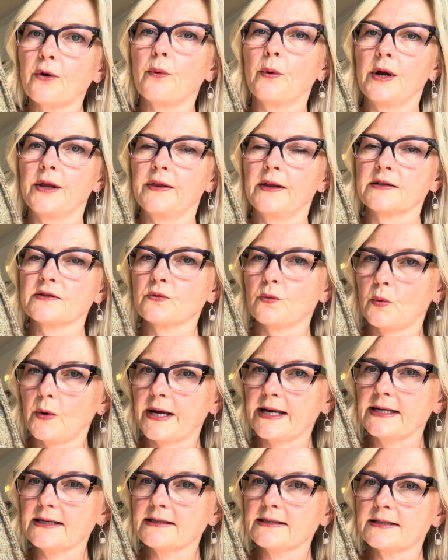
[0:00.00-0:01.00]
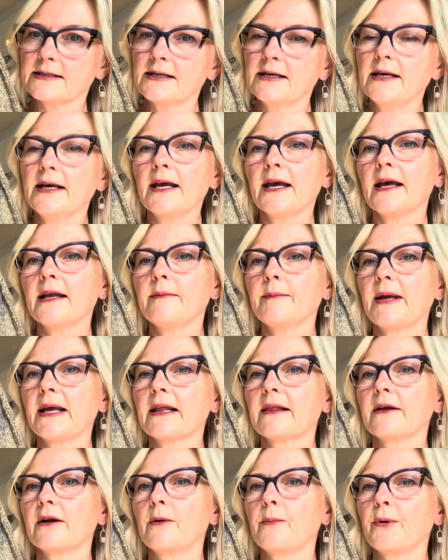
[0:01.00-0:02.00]
one that's white and make
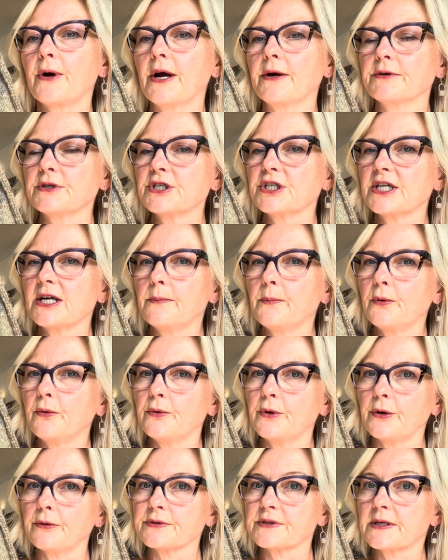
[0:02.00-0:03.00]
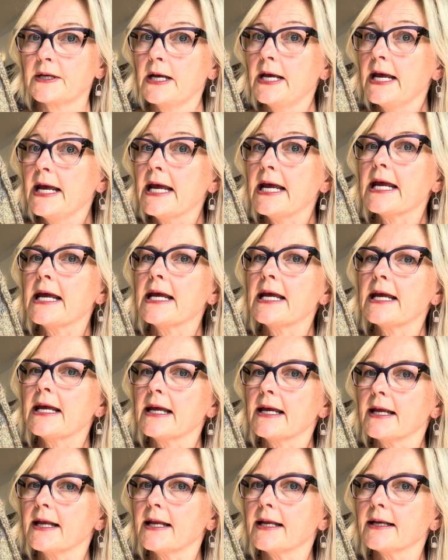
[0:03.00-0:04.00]
little brown sheep. Who knows?
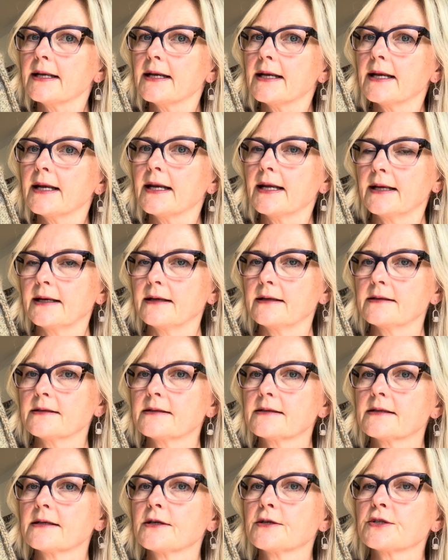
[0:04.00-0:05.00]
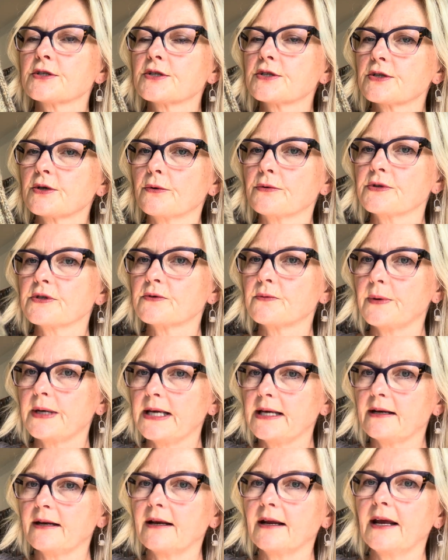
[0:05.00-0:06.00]
It is so
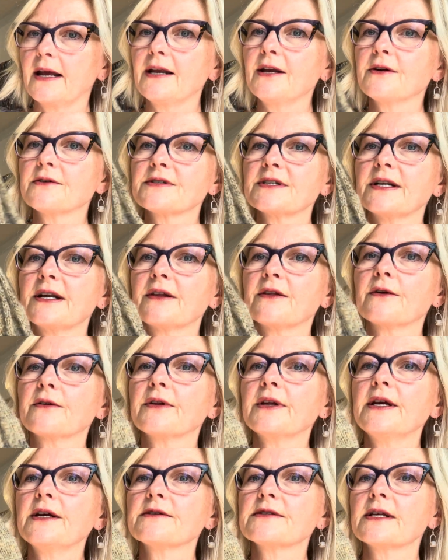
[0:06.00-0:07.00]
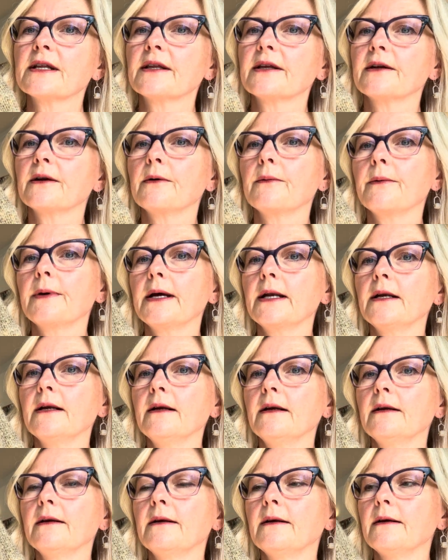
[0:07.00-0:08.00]
sweet. And here's a little one.
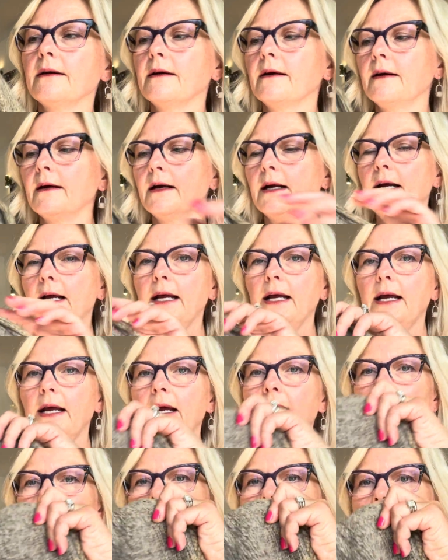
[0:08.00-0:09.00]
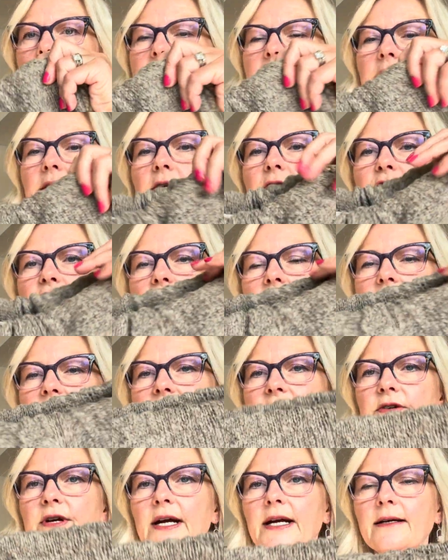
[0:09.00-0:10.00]
And it has a little
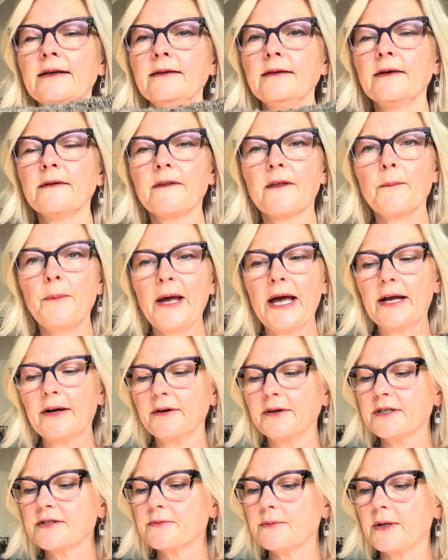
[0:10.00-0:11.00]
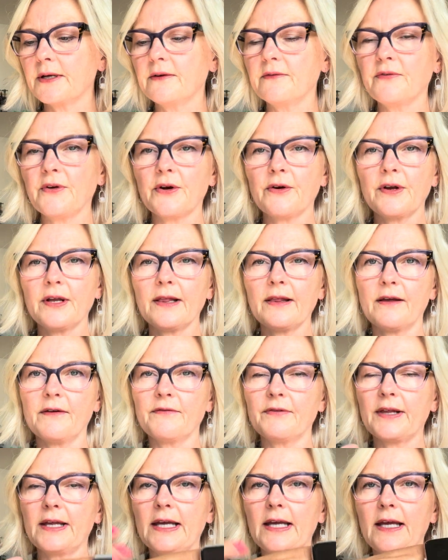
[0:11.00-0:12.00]
drawstring. The pattern is written very
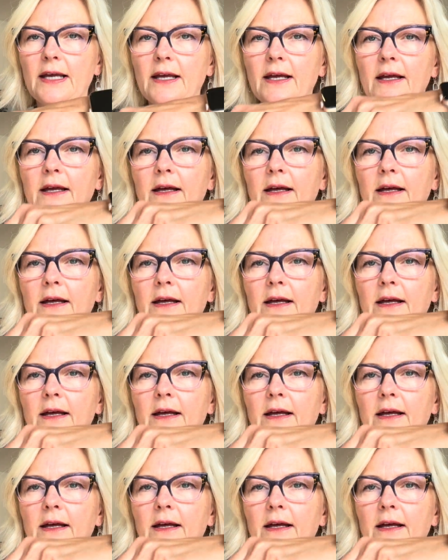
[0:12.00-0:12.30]
lovely.